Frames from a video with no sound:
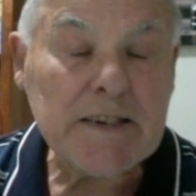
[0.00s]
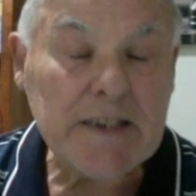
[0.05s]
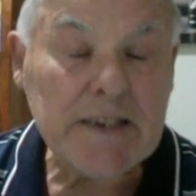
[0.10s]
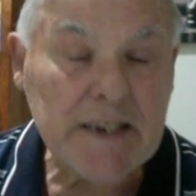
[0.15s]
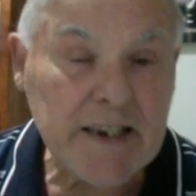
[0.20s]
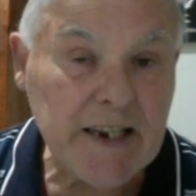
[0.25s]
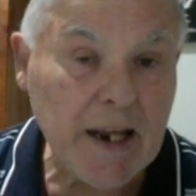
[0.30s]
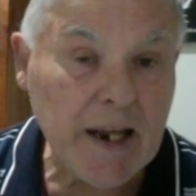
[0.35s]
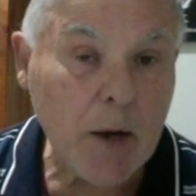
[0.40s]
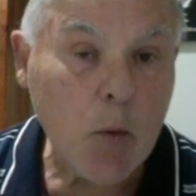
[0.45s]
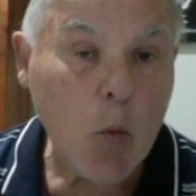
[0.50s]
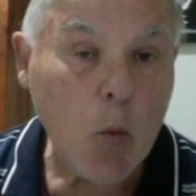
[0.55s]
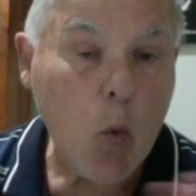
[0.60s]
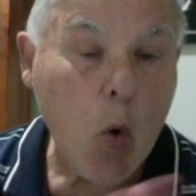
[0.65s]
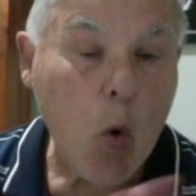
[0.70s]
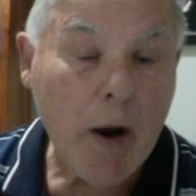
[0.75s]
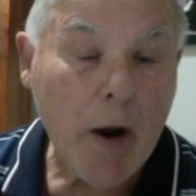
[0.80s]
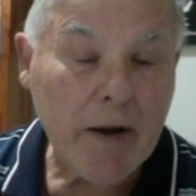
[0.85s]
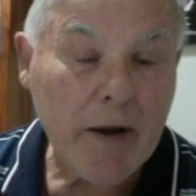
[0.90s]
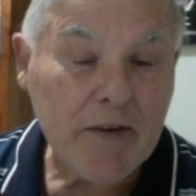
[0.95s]
get
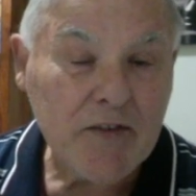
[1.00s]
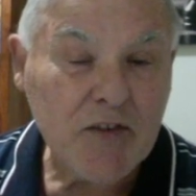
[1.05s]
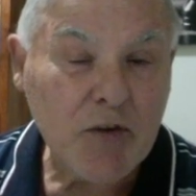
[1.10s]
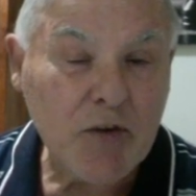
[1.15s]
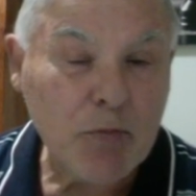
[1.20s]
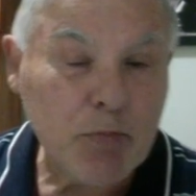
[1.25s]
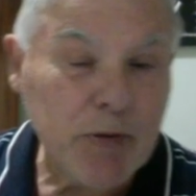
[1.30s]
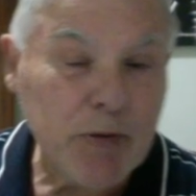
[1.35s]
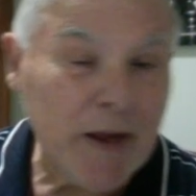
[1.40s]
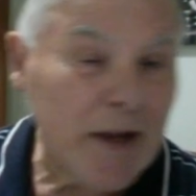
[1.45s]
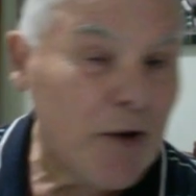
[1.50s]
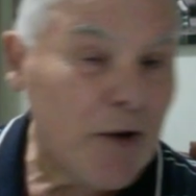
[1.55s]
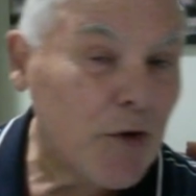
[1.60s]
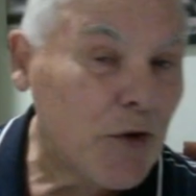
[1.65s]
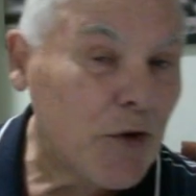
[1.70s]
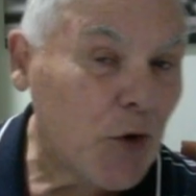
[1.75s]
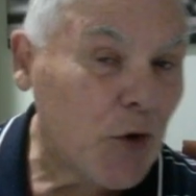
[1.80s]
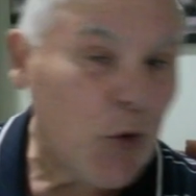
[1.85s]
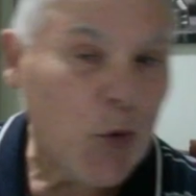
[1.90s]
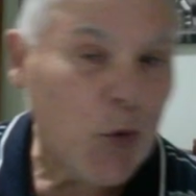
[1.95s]
White to play on
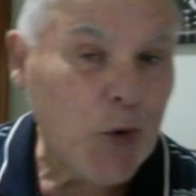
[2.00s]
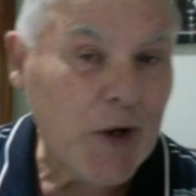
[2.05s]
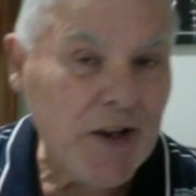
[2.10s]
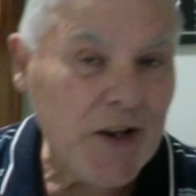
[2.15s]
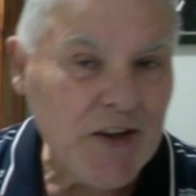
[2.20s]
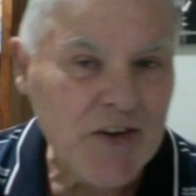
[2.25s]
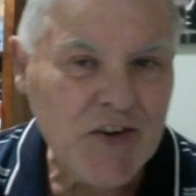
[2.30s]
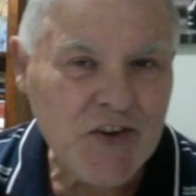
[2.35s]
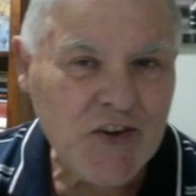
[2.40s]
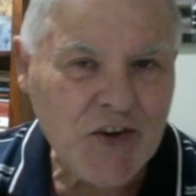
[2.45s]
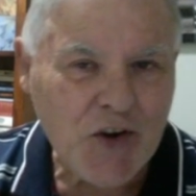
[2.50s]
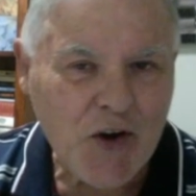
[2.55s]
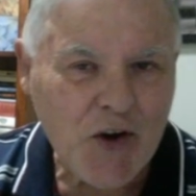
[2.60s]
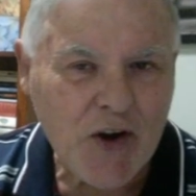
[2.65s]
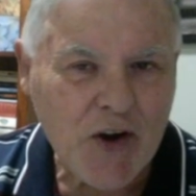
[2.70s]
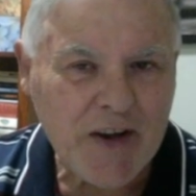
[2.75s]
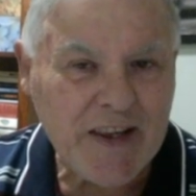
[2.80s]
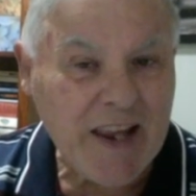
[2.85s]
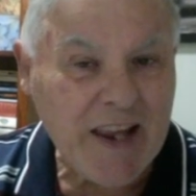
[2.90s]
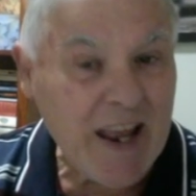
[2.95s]
the queen's
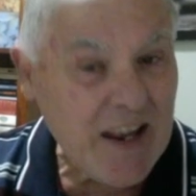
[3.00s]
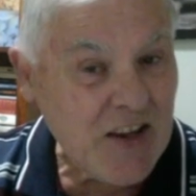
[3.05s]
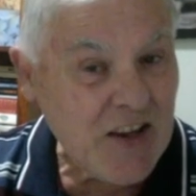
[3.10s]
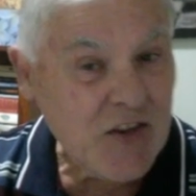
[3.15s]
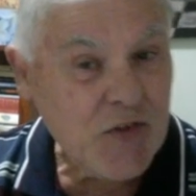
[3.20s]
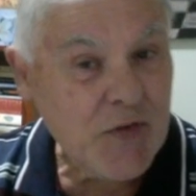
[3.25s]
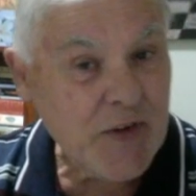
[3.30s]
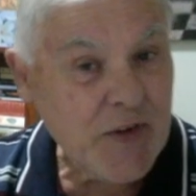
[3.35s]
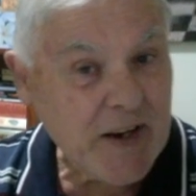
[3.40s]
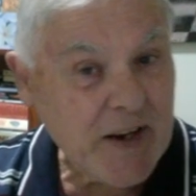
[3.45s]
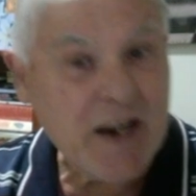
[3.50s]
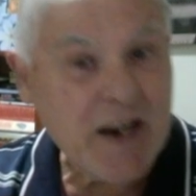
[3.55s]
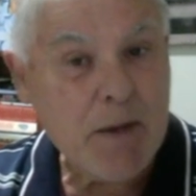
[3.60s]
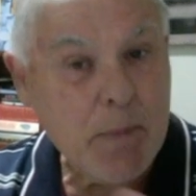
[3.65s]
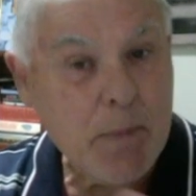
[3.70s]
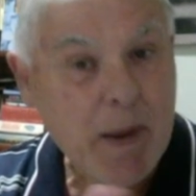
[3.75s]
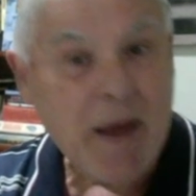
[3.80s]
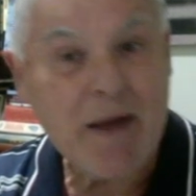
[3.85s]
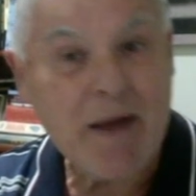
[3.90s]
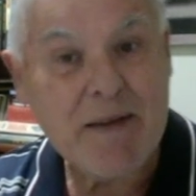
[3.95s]
side and just forget
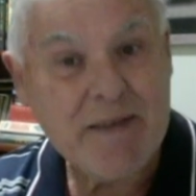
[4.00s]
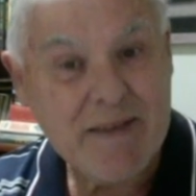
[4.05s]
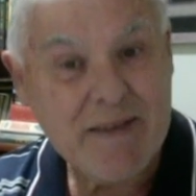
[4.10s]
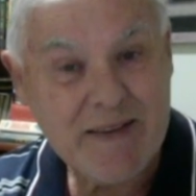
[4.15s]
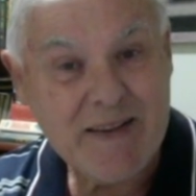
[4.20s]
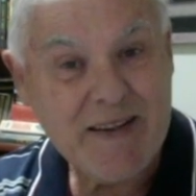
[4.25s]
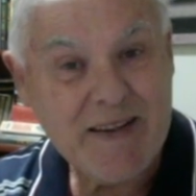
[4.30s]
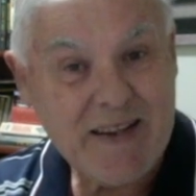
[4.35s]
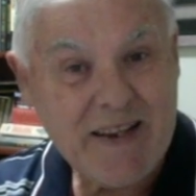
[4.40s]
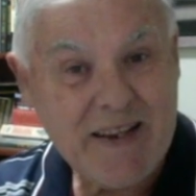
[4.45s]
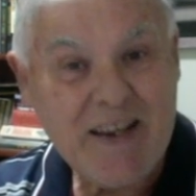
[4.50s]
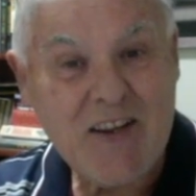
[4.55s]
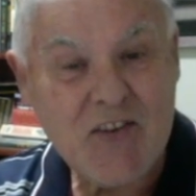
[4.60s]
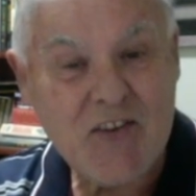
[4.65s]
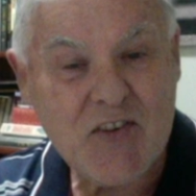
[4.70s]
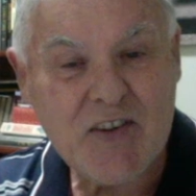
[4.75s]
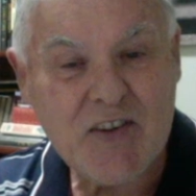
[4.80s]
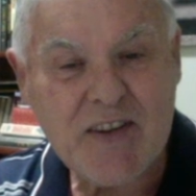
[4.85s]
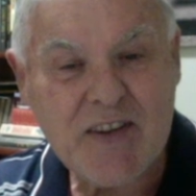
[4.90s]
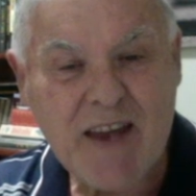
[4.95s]
about his
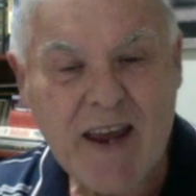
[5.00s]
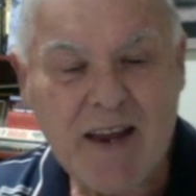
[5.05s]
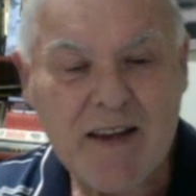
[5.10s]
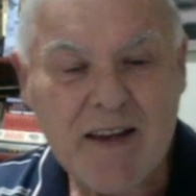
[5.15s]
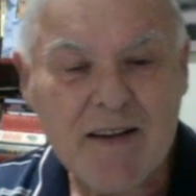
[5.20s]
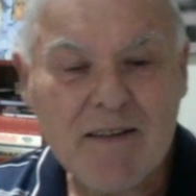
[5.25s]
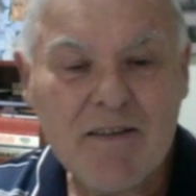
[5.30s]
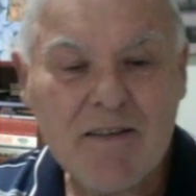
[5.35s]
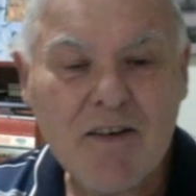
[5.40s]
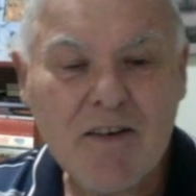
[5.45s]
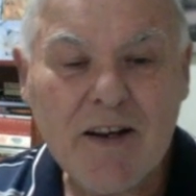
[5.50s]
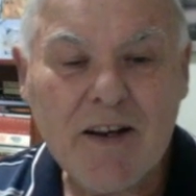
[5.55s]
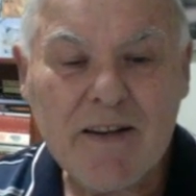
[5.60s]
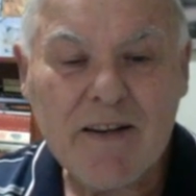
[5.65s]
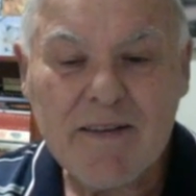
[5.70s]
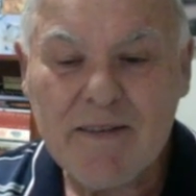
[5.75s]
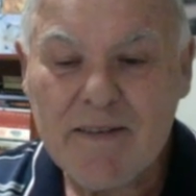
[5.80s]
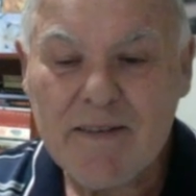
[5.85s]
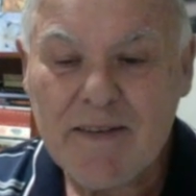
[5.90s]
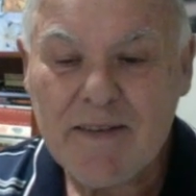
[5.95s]
attack, right?
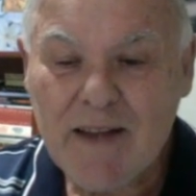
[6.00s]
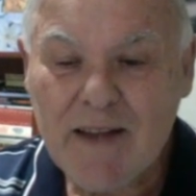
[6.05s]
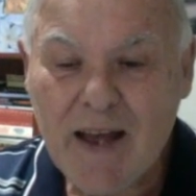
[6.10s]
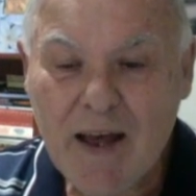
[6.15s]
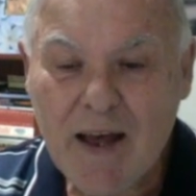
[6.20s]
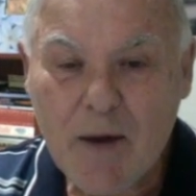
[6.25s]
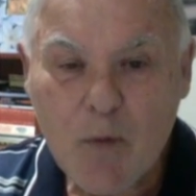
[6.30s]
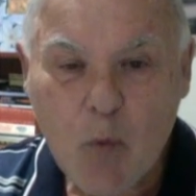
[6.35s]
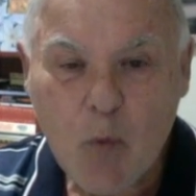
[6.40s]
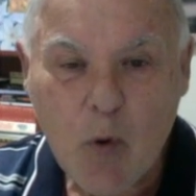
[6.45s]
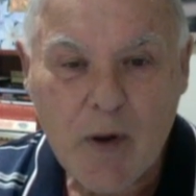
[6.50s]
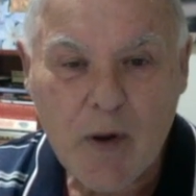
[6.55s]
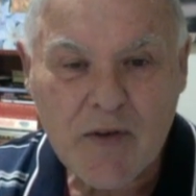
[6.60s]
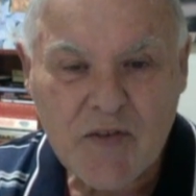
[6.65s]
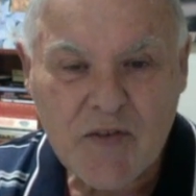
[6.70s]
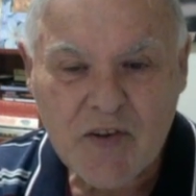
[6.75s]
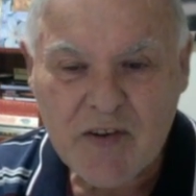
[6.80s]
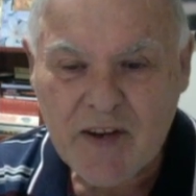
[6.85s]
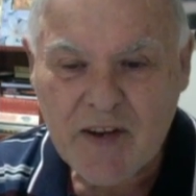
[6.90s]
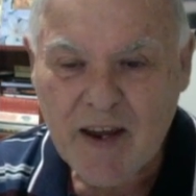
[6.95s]
White's
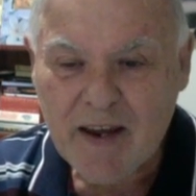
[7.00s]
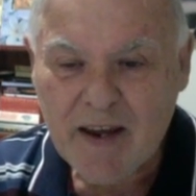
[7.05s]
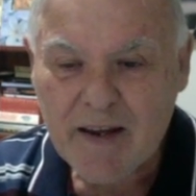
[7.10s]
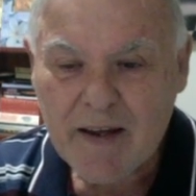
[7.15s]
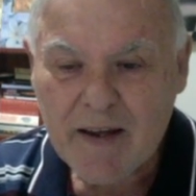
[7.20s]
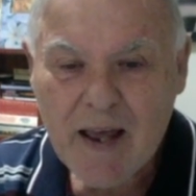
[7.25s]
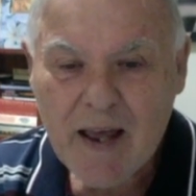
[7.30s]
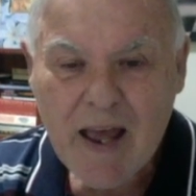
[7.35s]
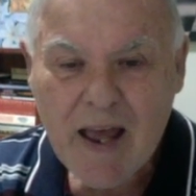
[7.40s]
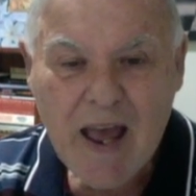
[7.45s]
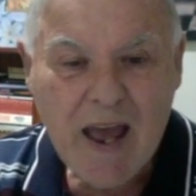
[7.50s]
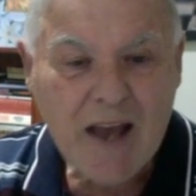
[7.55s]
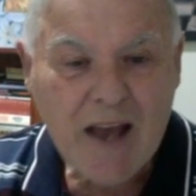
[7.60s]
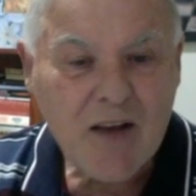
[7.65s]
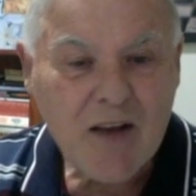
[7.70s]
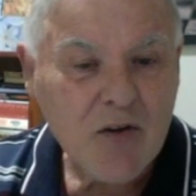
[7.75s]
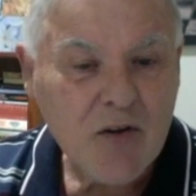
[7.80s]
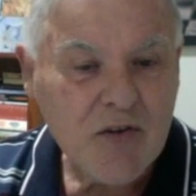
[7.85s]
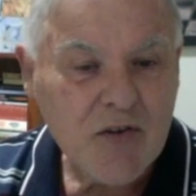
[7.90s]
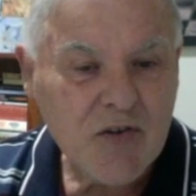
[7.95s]
attack, and
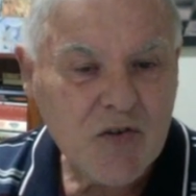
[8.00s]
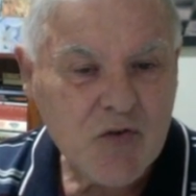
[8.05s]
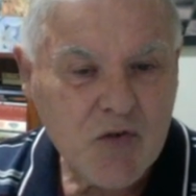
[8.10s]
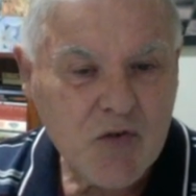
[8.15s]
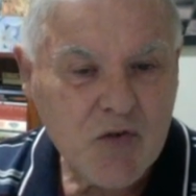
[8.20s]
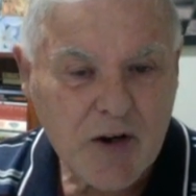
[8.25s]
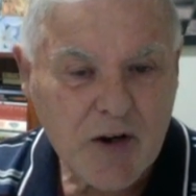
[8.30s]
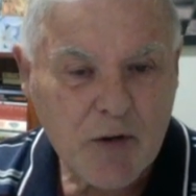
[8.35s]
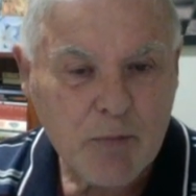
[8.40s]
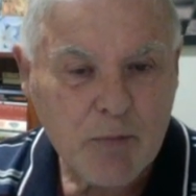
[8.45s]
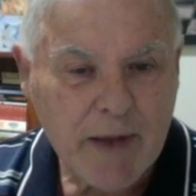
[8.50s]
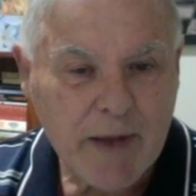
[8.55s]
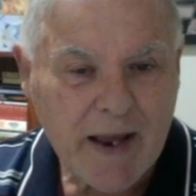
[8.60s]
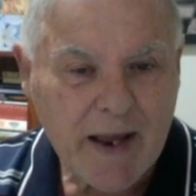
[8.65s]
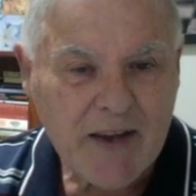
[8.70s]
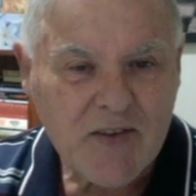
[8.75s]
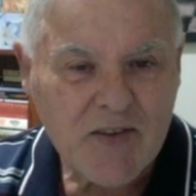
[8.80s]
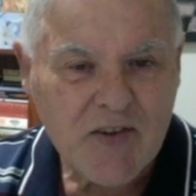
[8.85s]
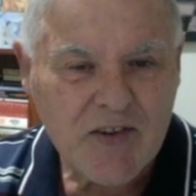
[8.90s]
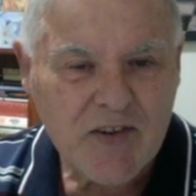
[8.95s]
concentrate on
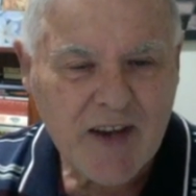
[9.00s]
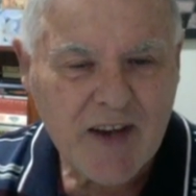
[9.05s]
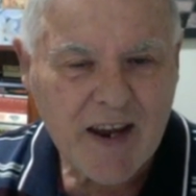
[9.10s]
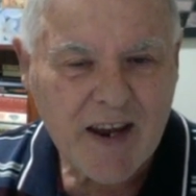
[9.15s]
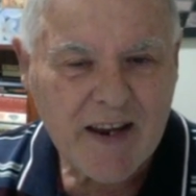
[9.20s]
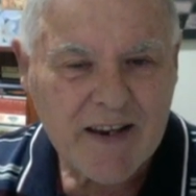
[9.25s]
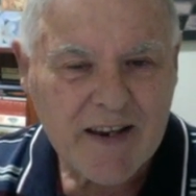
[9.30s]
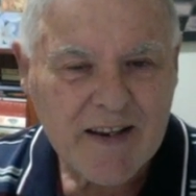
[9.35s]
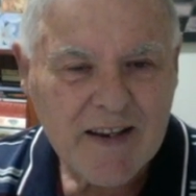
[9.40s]
Black's attack.